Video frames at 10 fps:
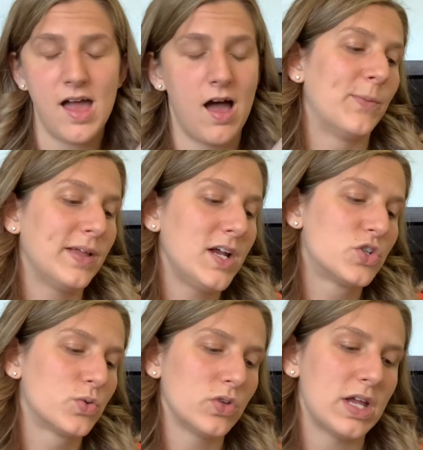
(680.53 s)
It really
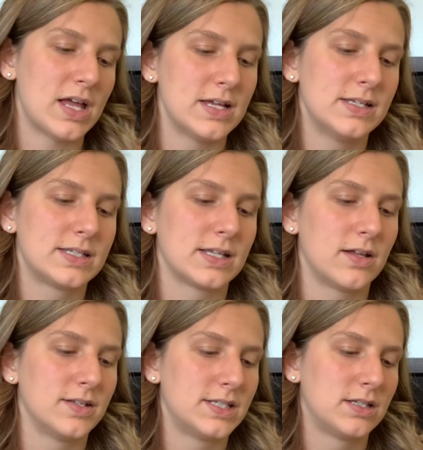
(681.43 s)
truly is
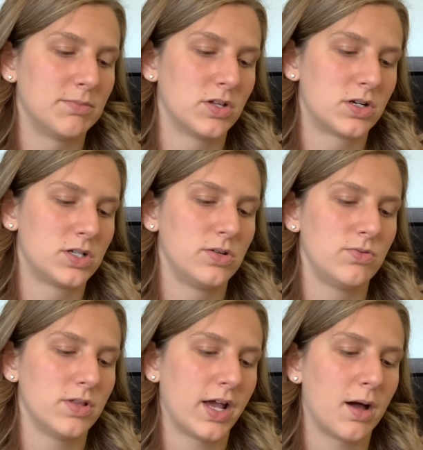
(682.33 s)
similar
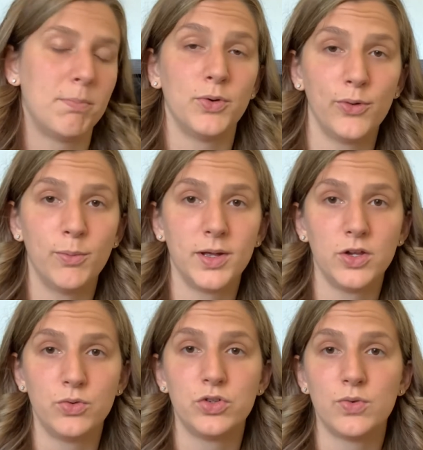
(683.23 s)
to like a boob.
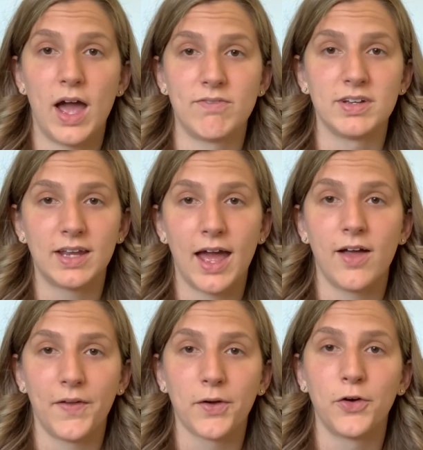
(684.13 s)
You do have to
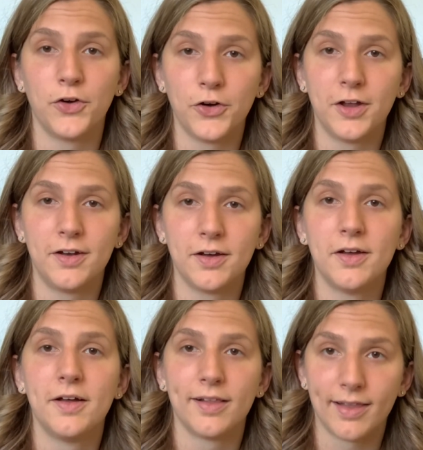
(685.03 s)
get like a good
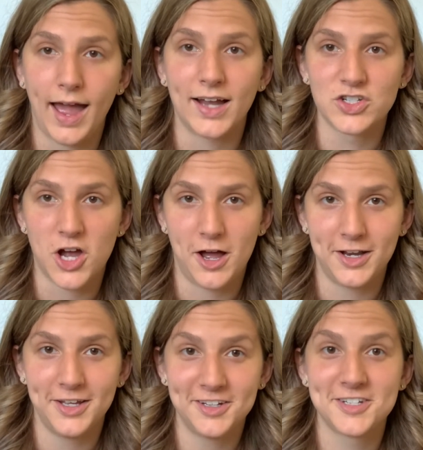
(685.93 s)
latch on
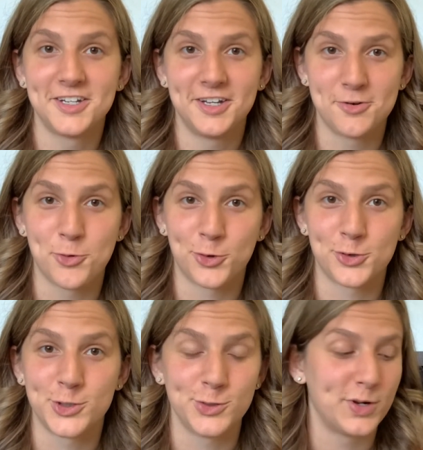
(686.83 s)
it in order
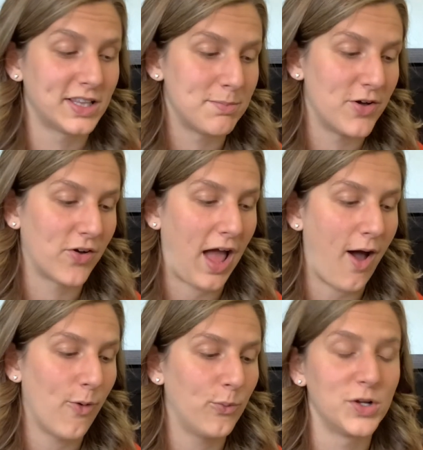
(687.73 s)
to get the milk
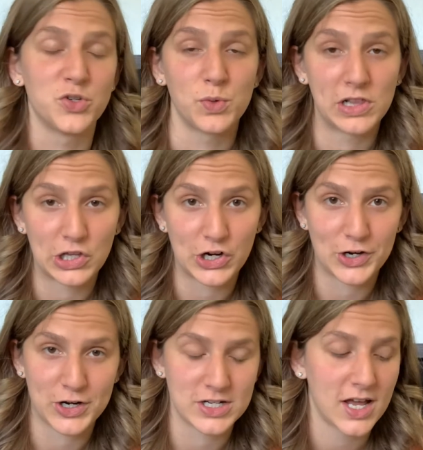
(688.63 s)
out, which we
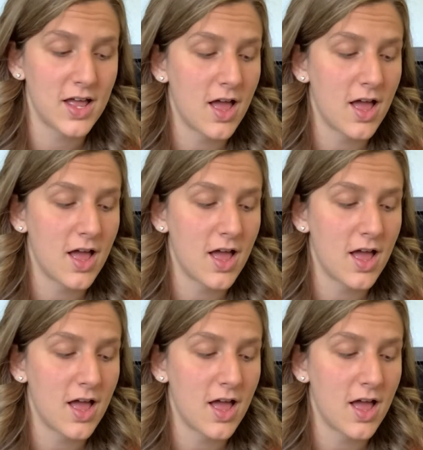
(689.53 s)
learned.